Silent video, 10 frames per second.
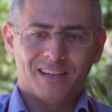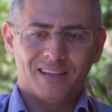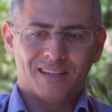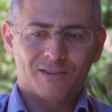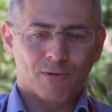
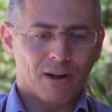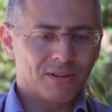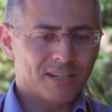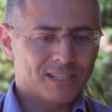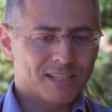
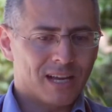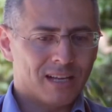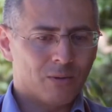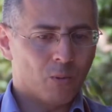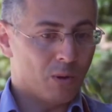surroundings,
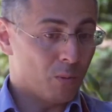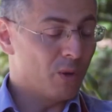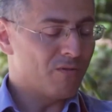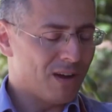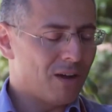and we
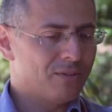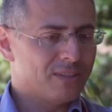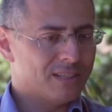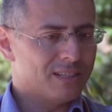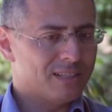found,
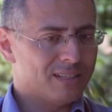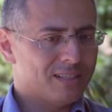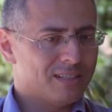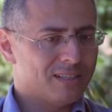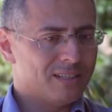
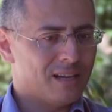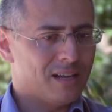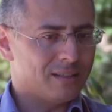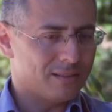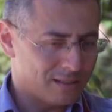
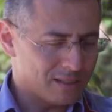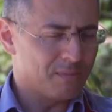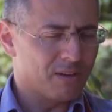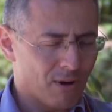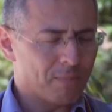and it's
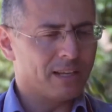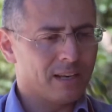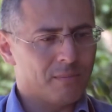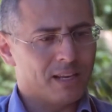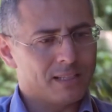been
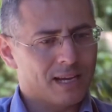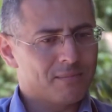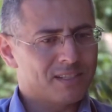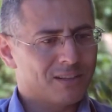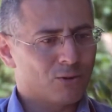replicated many
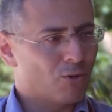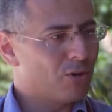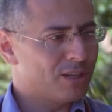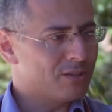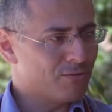times, that
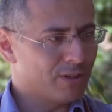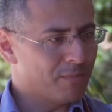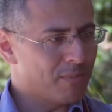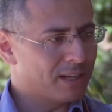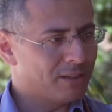Corona has really
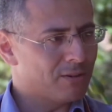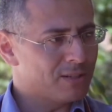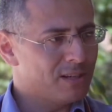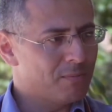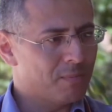impacted our
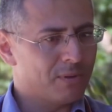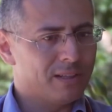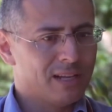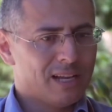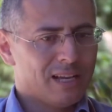sleep. People
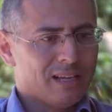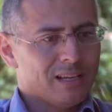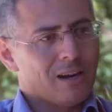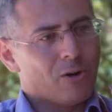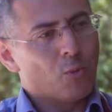
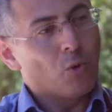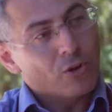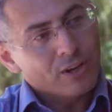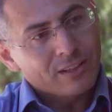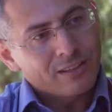are
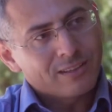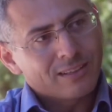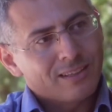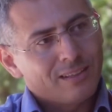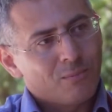worried
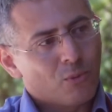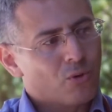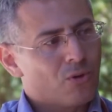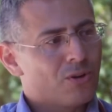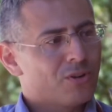
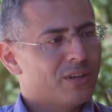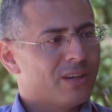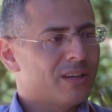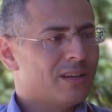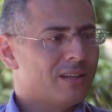more,
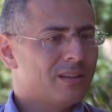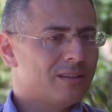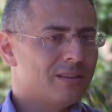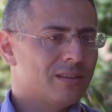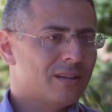they
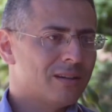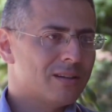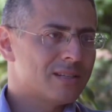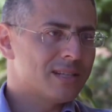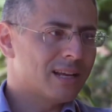
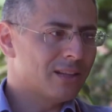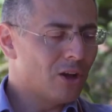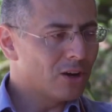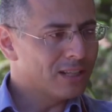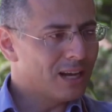sat in
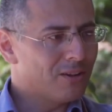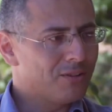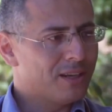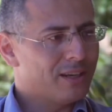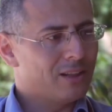lockdown,
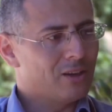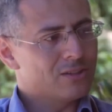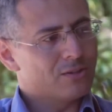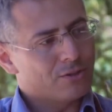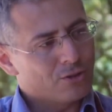they
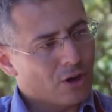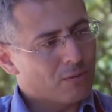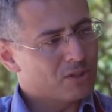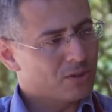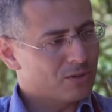lost their
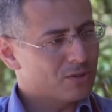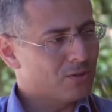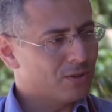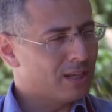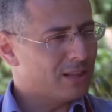jobs, so
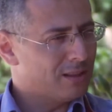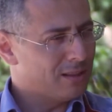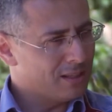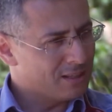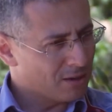that
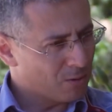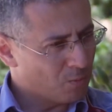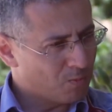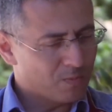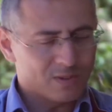these are
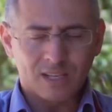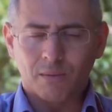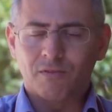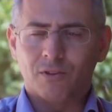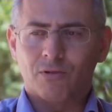some
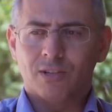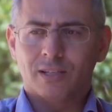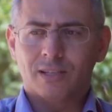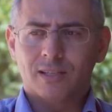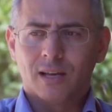of the reasons.